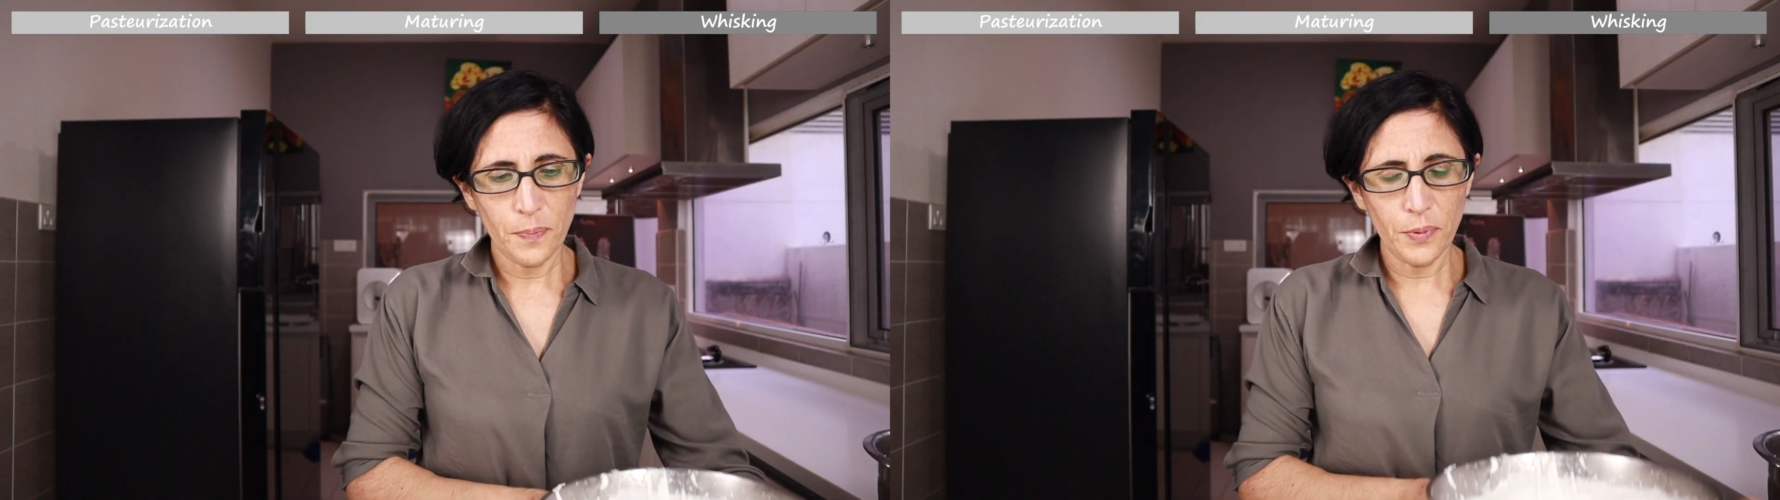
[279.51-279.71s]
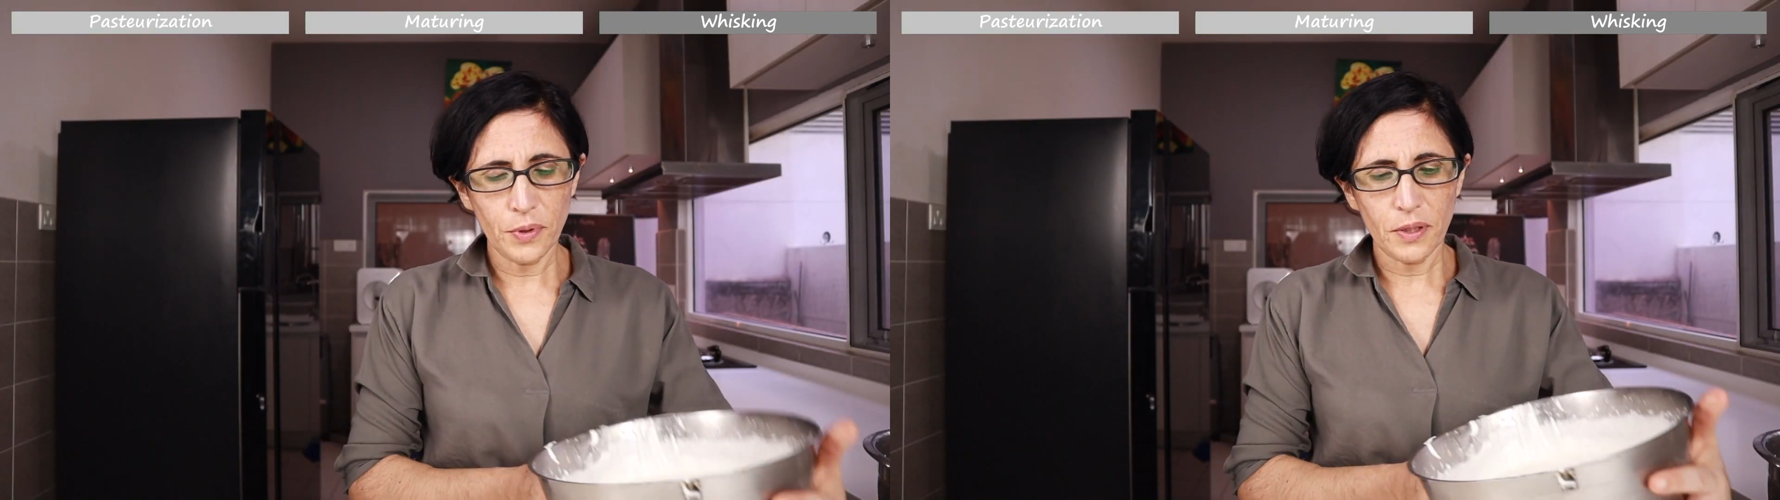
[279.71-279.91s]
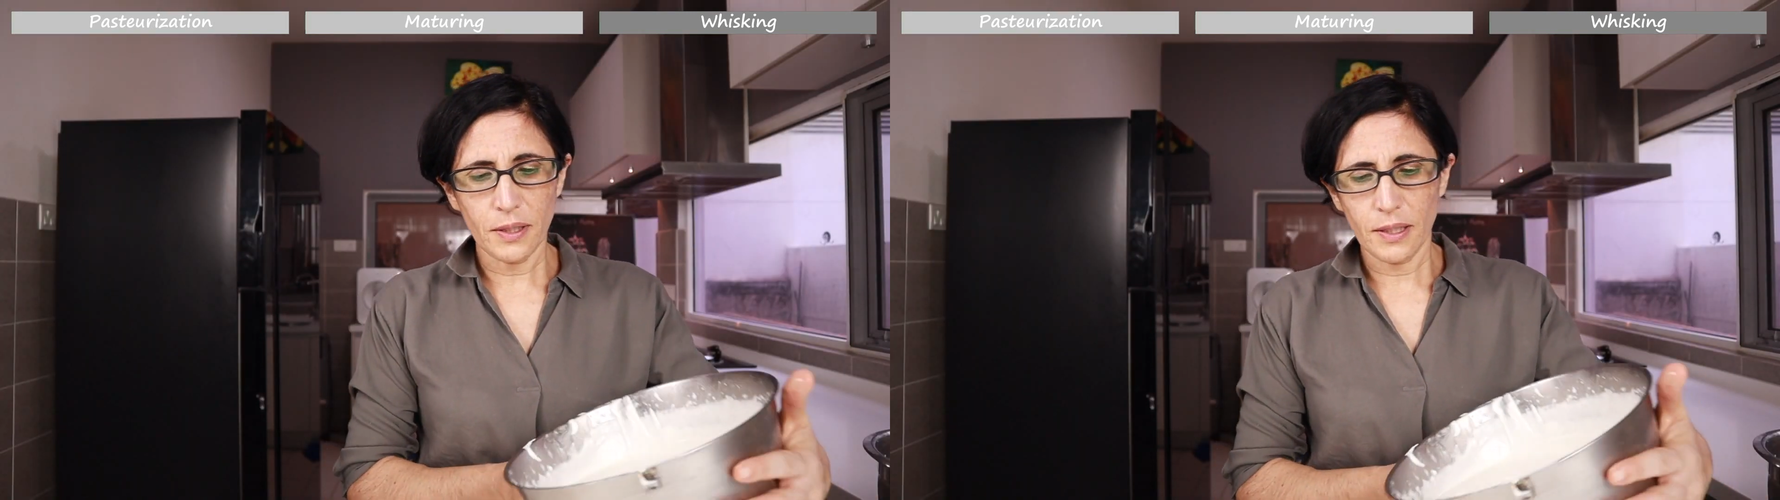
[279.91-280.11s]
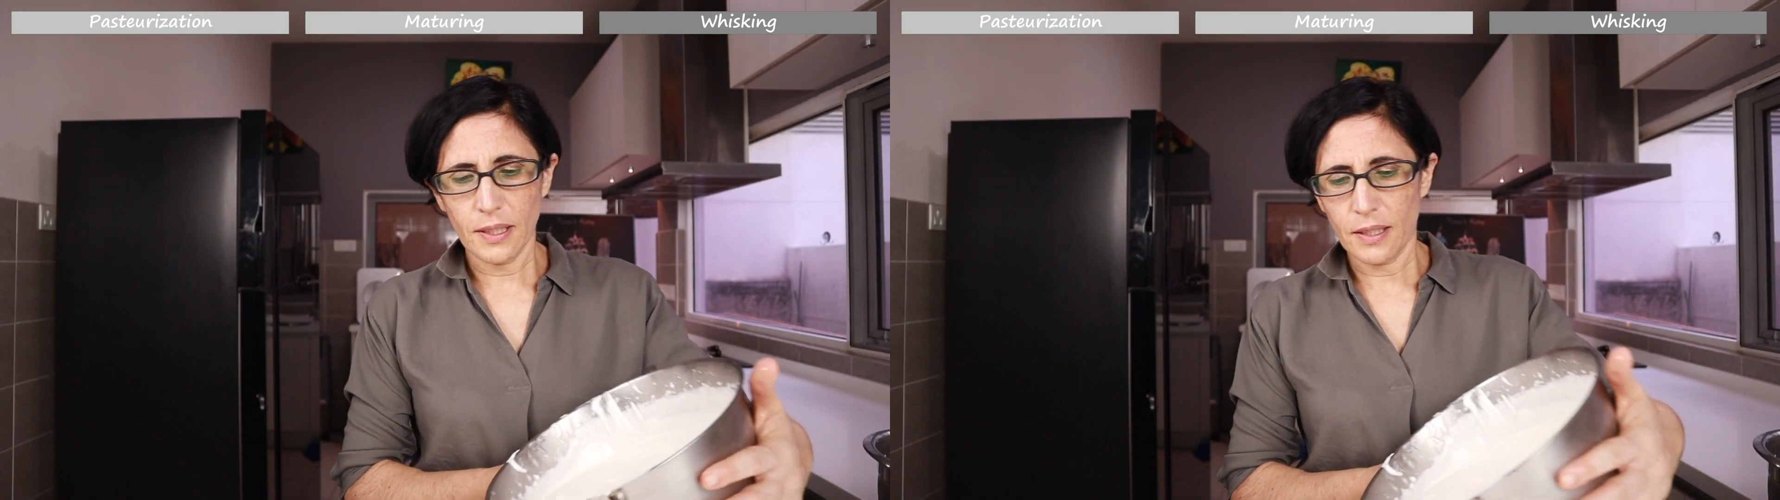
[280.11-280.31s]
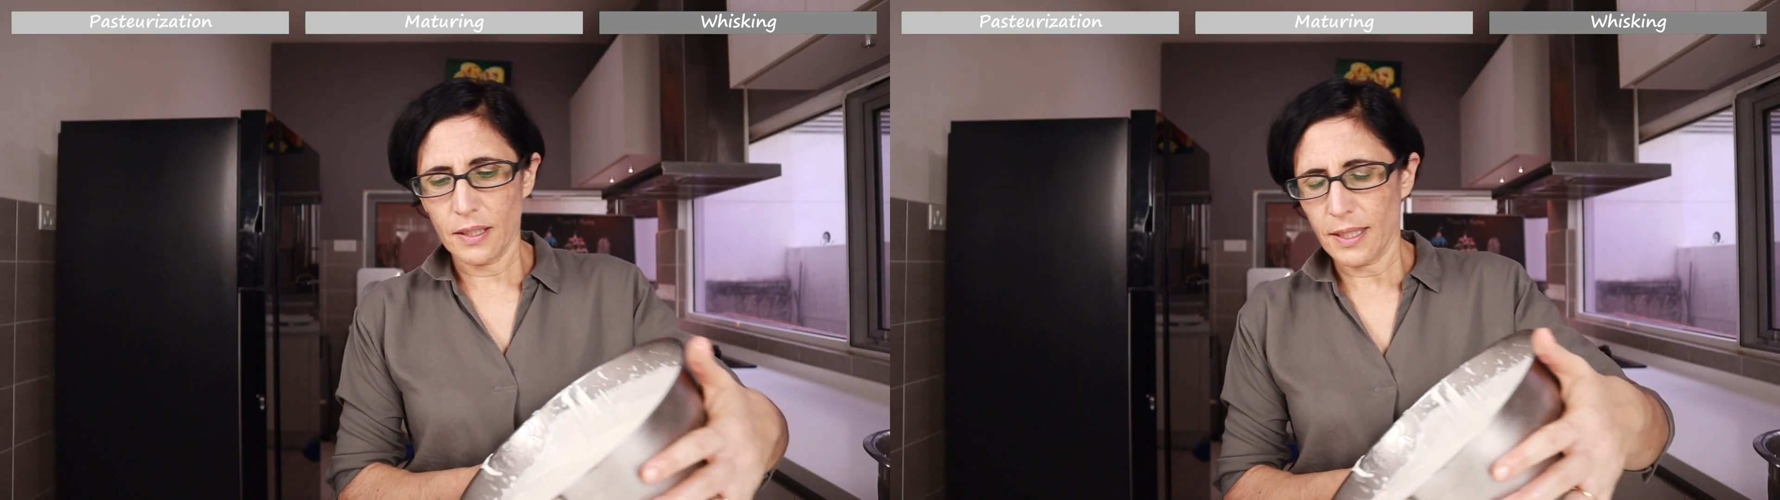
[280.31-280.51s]
put
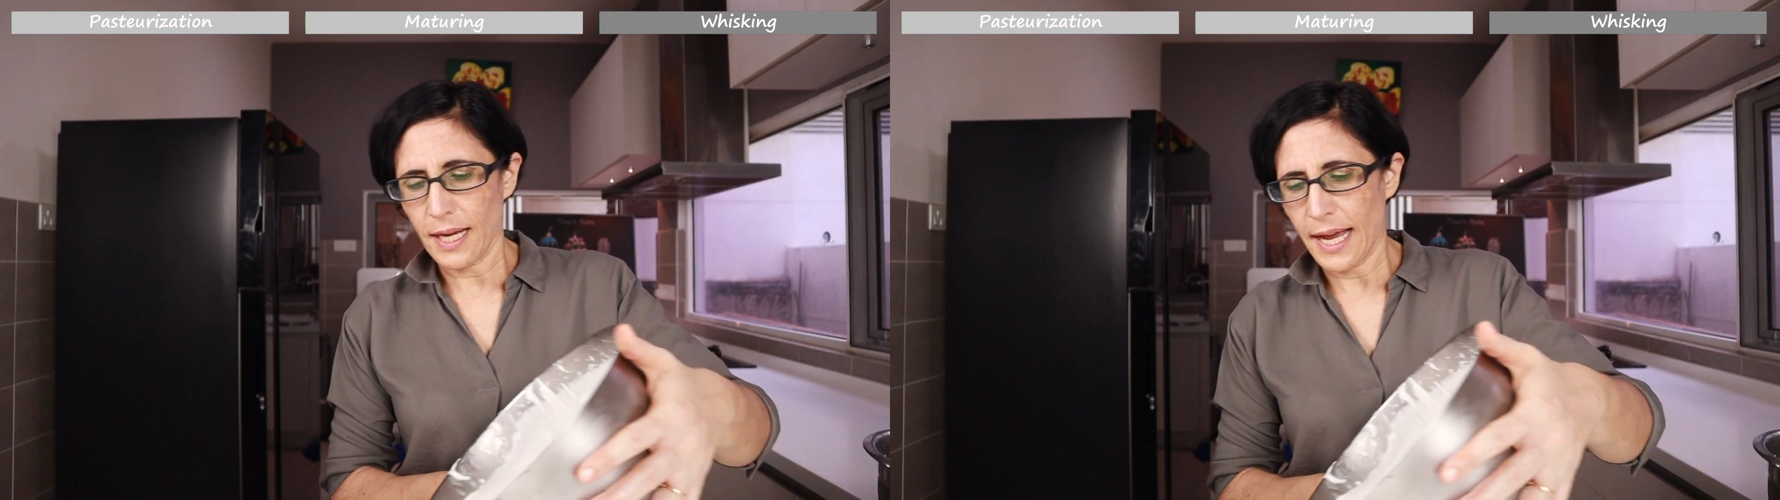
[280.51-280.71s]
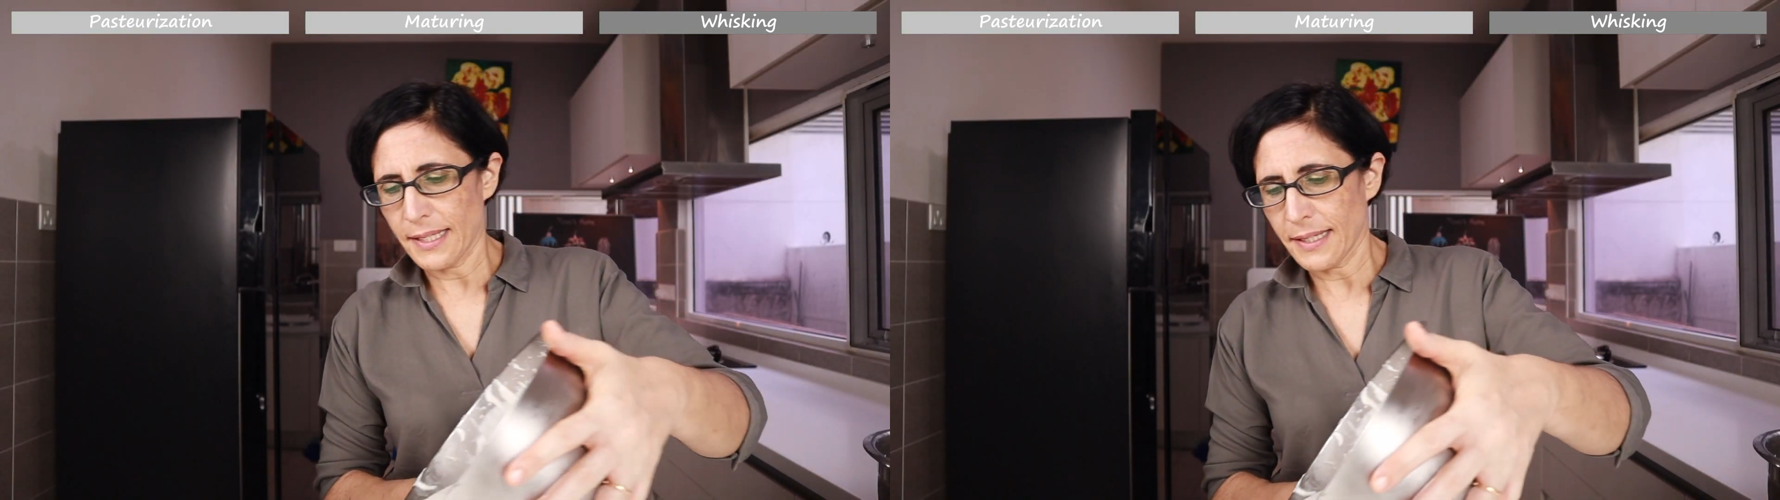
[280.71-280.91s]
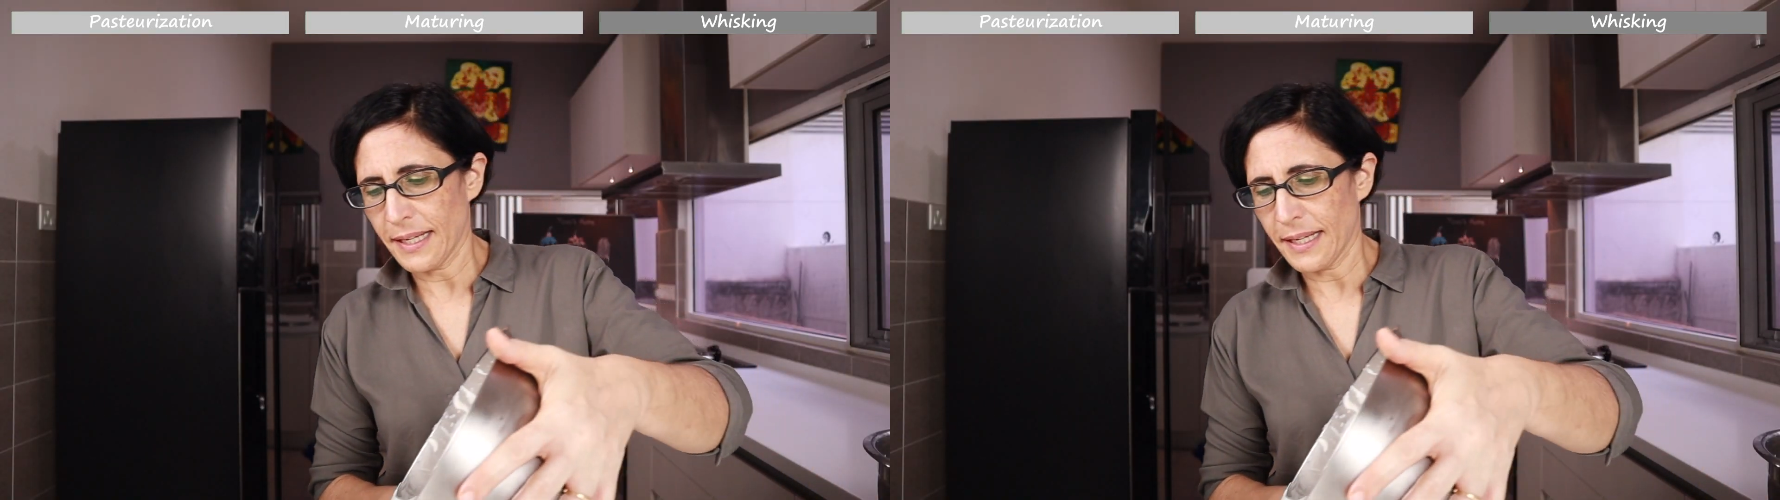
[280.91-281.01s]
the ice